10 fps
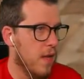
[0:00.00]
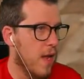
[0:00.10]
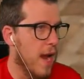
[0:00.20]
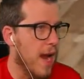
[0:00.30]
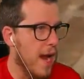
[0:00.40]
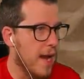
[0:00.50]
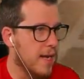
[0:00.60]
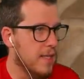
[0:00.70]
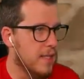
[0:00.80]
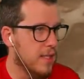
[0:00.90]

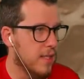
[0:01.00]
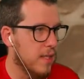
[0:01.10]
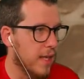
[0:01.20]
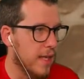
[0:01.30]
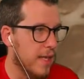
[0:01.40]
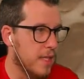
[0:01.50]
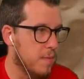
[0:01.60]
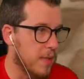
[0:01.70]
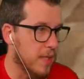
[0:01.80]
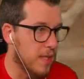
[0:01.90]
And like, it's
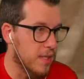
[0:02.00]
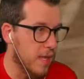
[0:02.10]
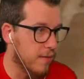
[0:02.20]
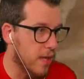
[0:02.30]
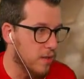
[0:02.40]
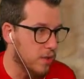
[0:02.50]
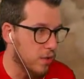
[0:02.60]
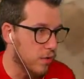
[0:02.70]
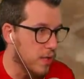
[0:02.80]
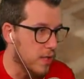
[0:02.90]
because they have college
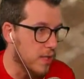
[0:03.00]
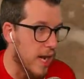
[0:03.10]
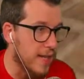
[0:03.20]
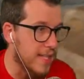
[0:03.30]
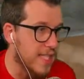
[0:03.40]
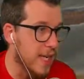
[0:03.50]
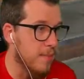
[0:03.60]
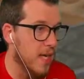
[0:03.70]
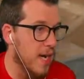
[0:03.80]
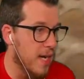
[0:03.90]
degrees. At the same
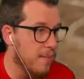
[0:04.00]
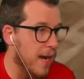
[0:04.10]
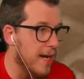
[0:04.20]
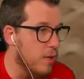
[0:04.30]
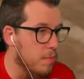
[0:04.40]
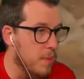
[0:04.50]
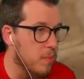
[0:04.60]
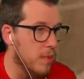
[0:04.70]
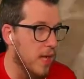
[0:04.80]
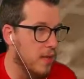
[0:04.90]
time, I know people
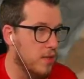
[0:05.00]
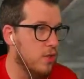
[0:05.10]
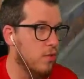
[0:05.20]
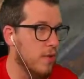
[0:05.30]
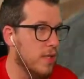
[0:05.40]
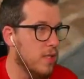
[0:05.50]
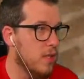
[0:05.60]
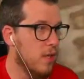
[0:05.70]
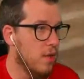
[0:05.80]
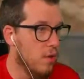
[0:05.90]
with college degrees
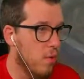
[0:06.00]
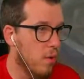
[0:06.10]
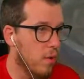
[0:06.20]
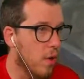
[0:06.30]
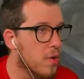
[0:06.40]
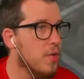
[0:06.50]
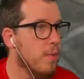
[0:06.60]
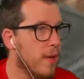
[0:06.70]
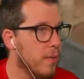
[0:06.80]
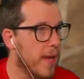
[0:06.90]
who are also
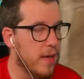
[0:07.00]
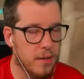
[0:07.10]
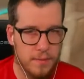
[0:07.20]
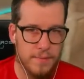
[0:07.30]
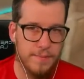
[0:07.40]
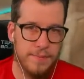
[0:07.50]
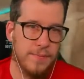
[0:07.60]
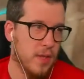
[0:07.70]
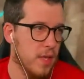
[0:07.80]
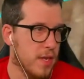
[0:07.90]
mailmen.
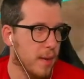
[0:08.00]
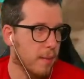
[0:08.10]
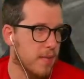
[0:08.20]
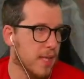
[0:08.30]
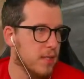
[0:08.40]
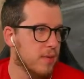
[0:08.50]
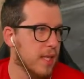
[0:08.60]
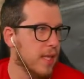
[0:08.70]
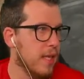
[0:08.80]
You get what I'm saying? So it's like